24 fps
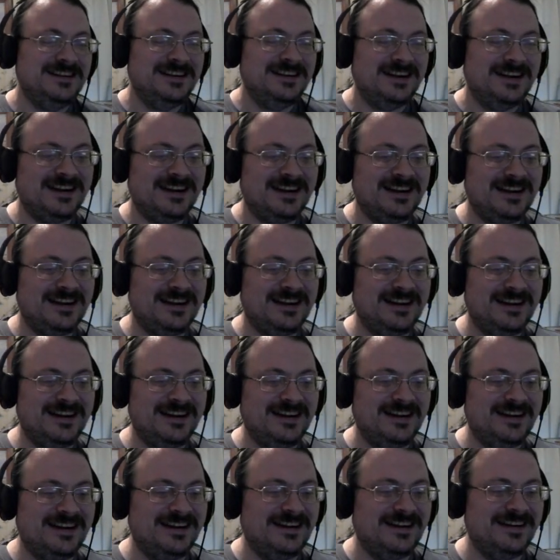
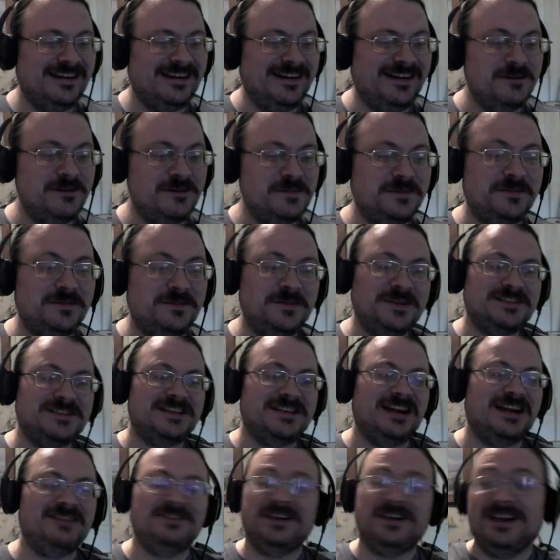I hope everybody's
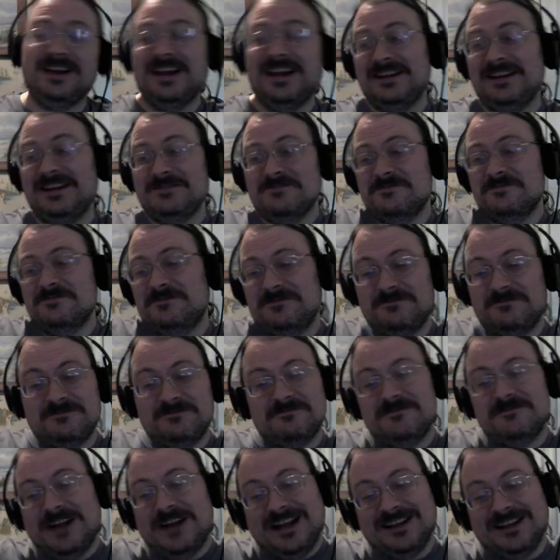having a
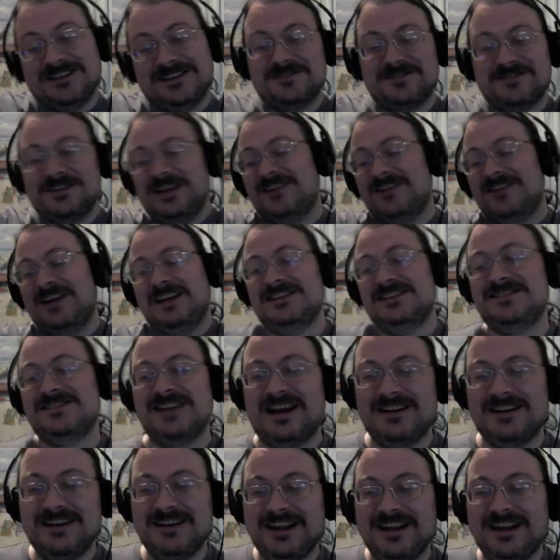relatively great
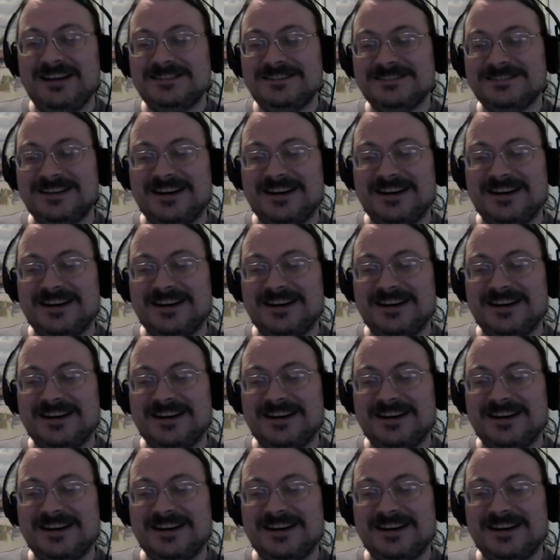Saturday.